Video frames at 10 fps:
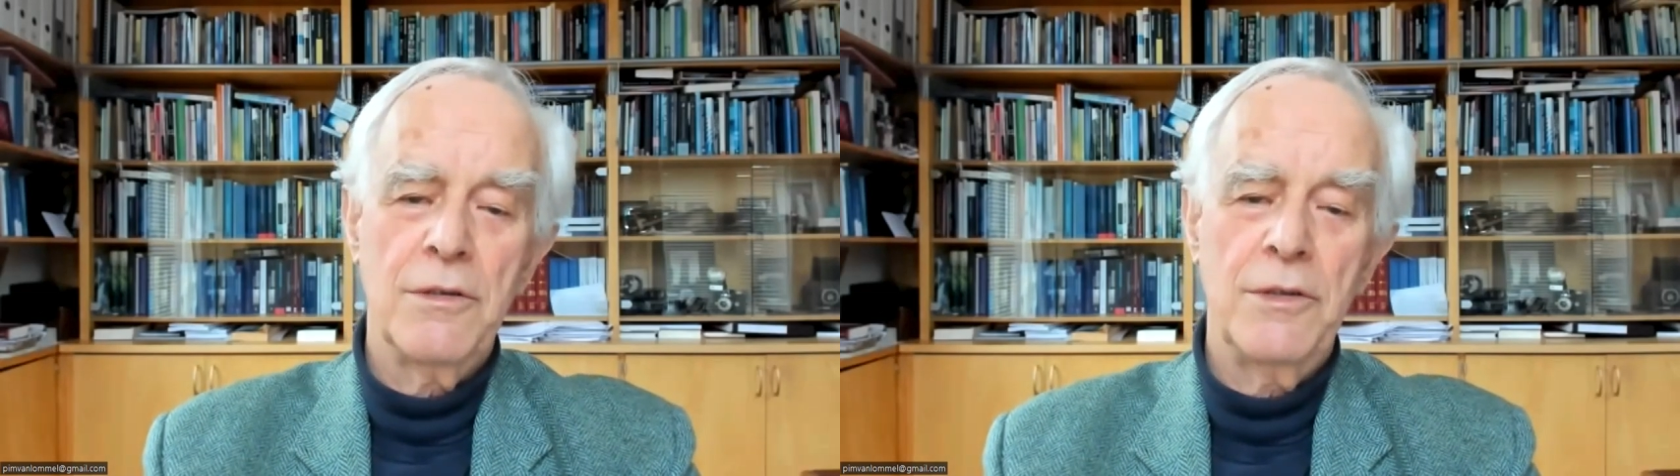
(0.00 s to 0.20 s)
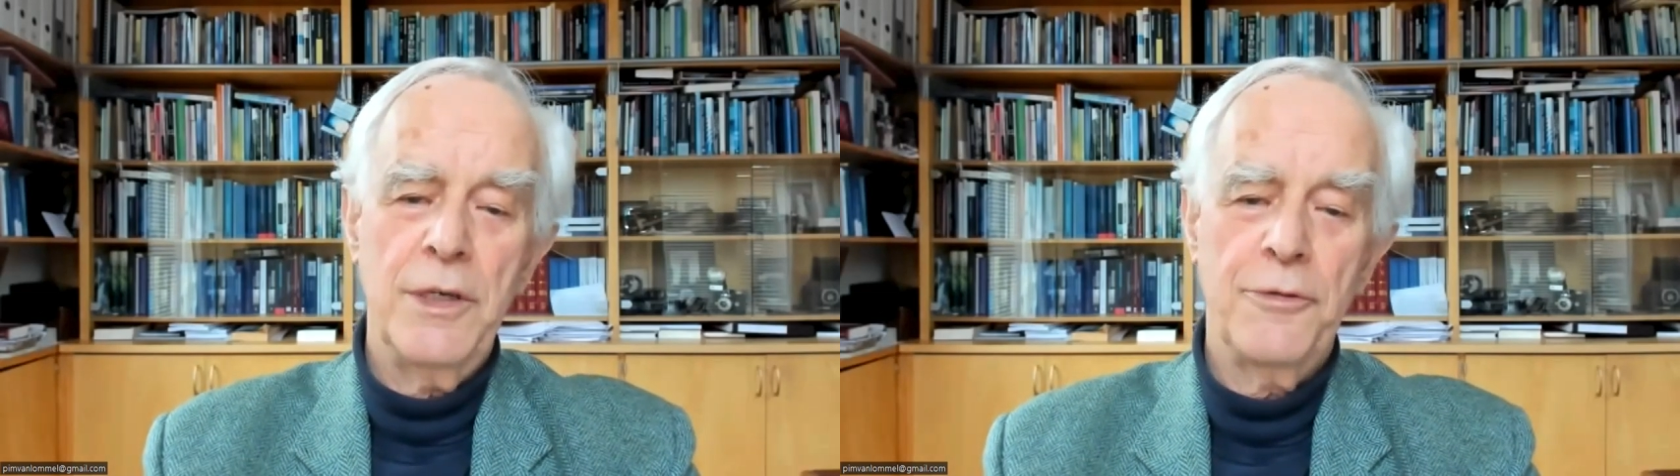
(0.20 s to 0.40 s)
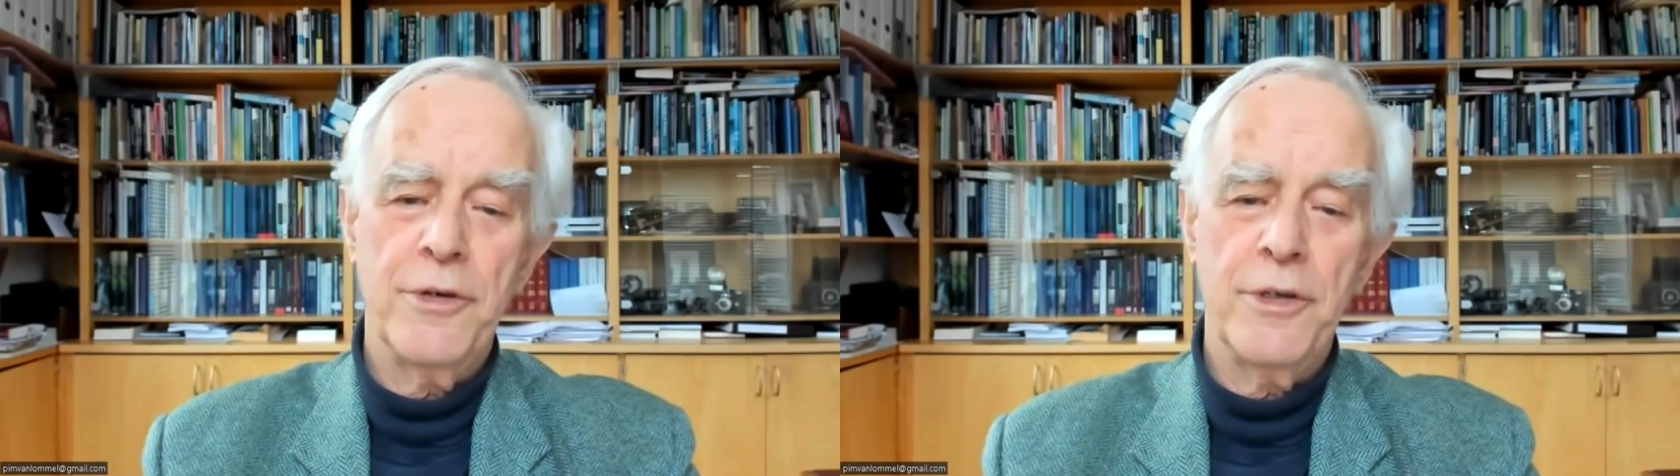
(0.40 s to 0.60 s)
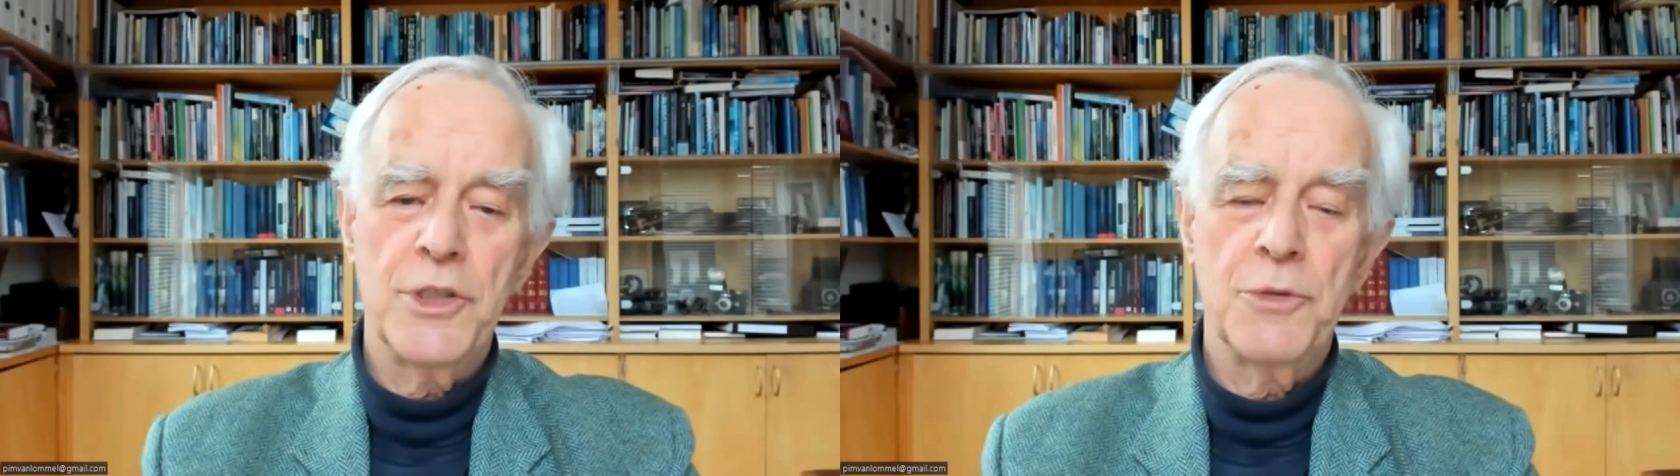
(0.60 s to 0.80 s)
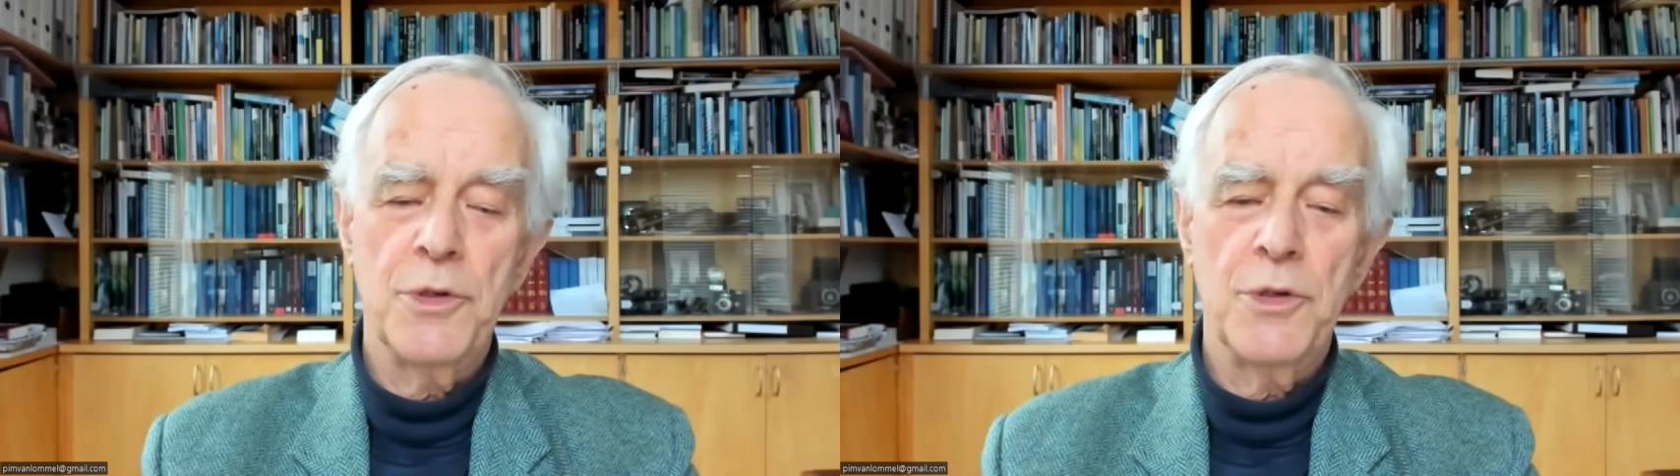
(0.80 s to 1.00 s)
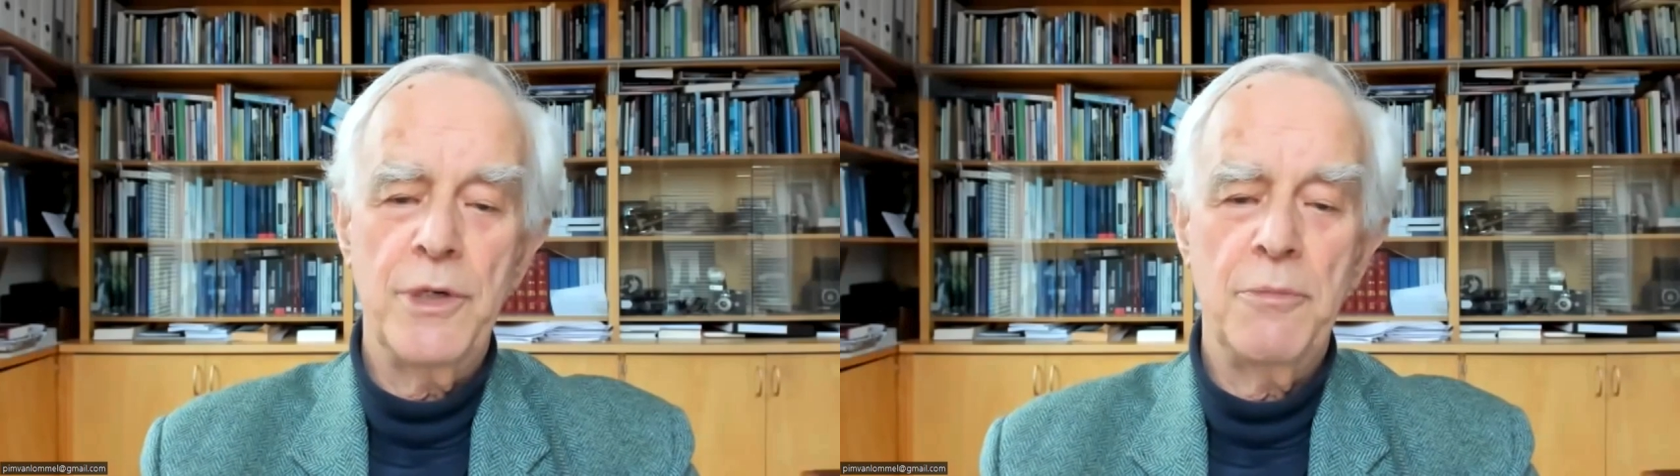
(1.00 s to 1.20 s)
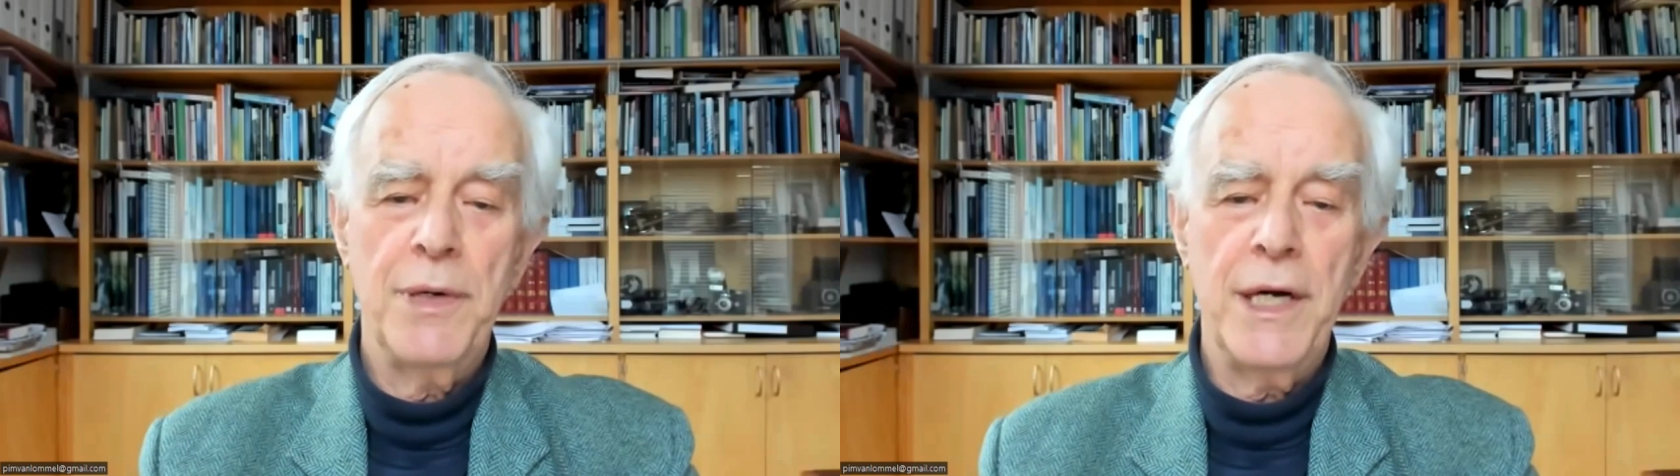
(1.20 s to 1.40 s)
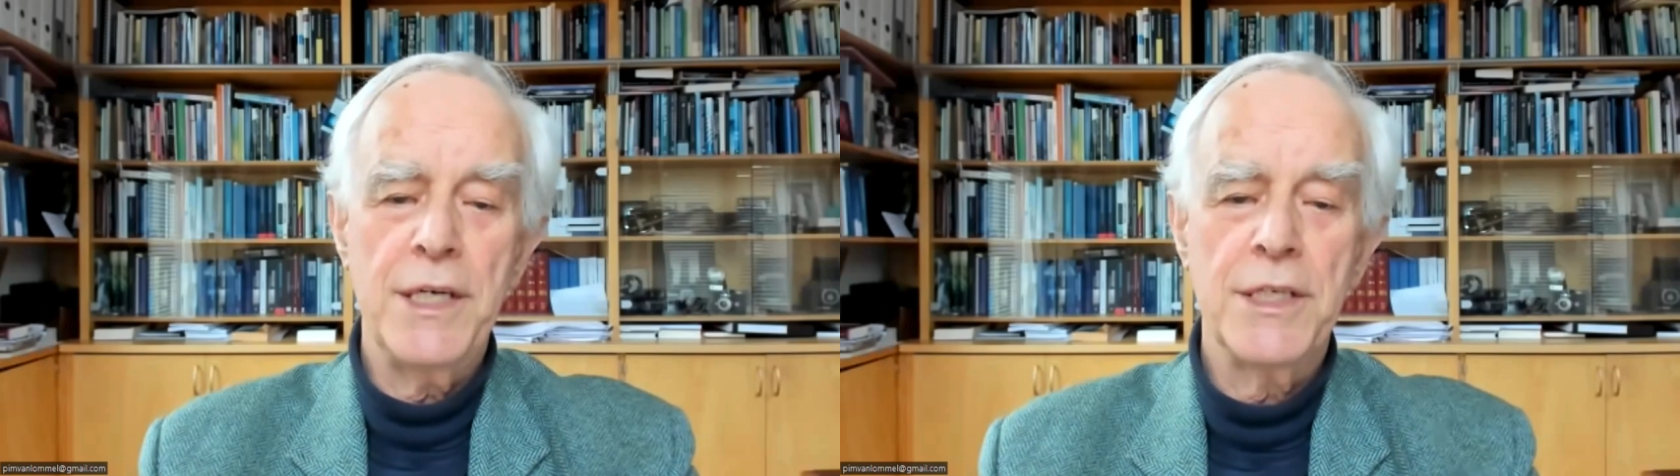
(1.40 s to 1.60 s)
difference between
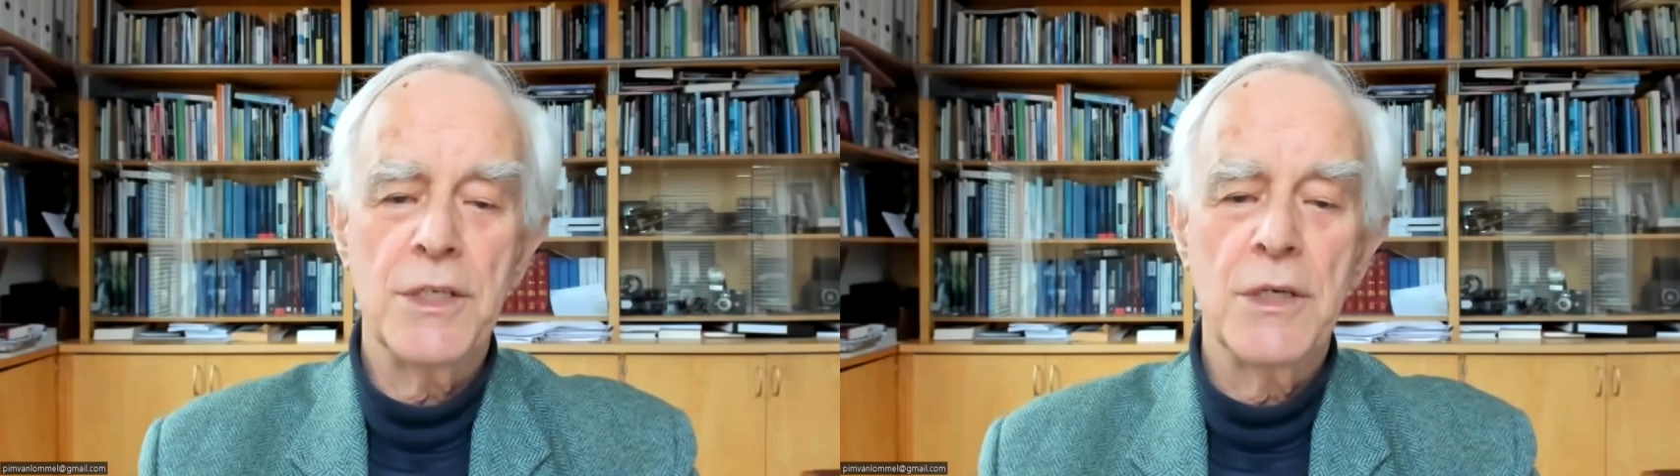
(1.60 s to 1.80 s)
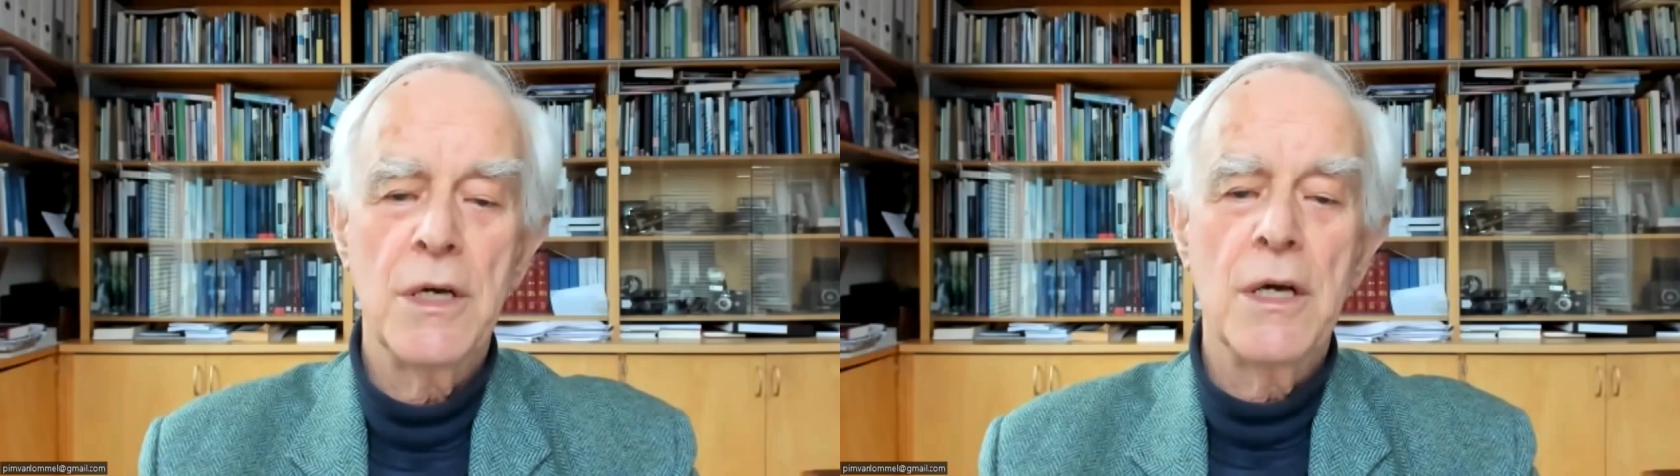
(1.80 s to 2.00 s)
patients